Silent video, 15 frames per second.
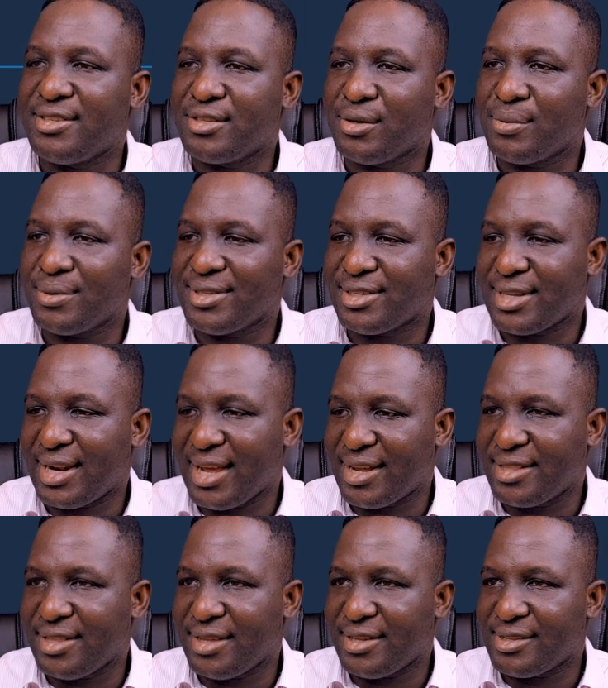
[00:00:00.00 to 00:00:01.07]
So we'll
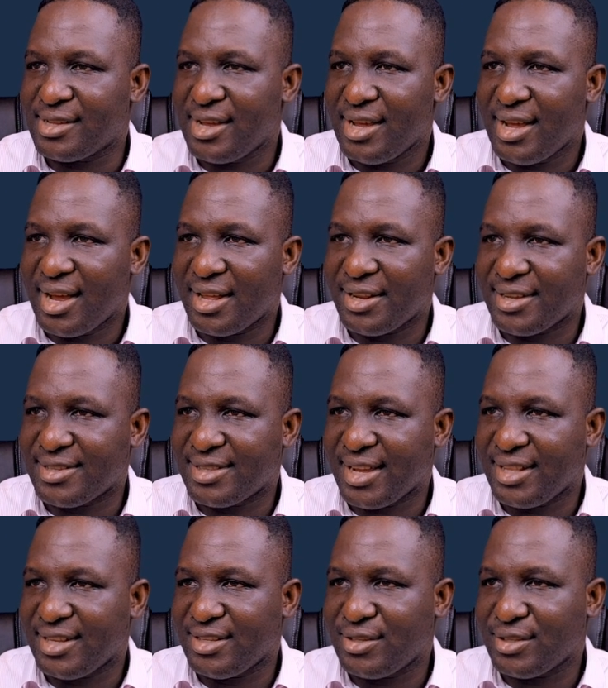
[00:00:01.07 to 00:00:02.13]
select this and
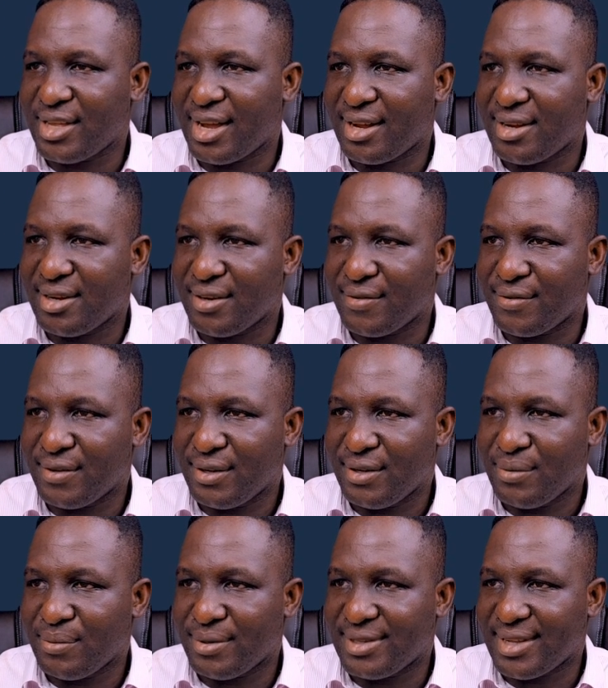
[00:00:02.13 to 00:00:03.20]
extend it to that curve,
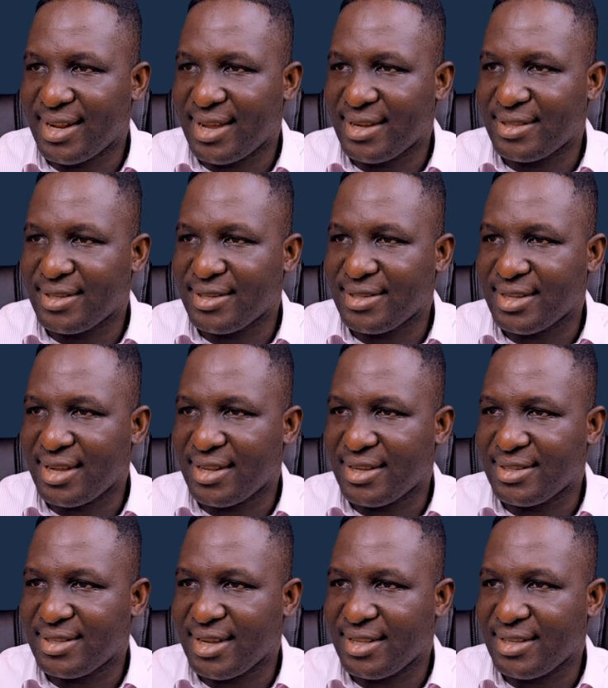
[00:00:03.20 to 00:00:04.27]
we'll select this and
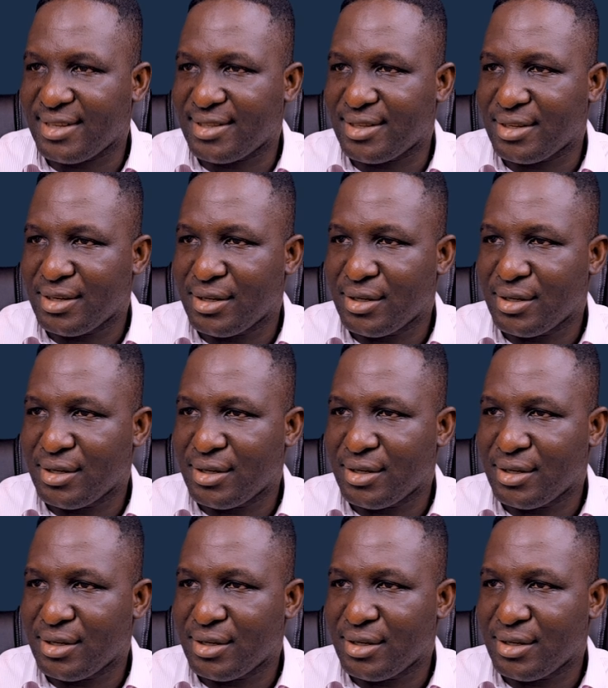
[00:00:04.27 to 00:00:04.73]
extend it